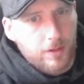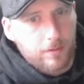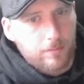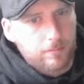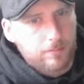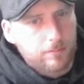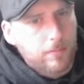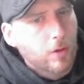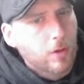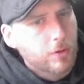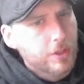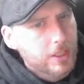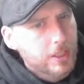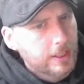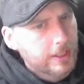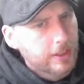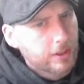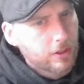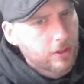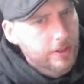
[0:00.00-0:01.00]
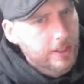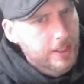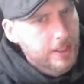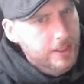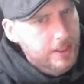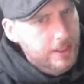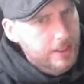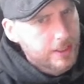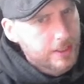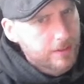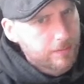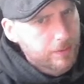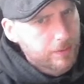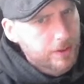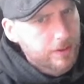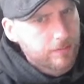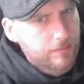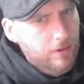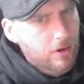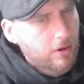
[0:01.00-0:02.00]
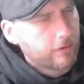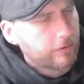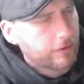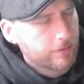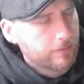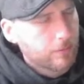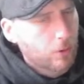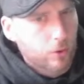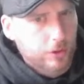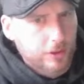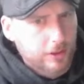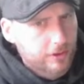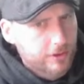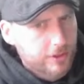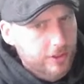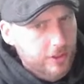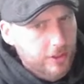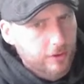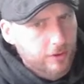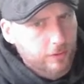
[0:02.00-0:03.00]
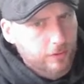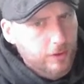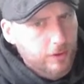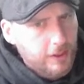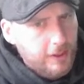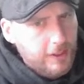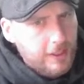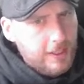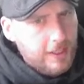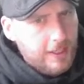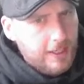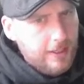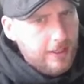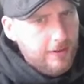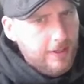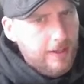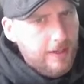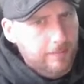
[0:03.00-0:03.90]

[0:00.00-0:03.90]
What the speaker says: mostly goddesses, but often mortals too, and that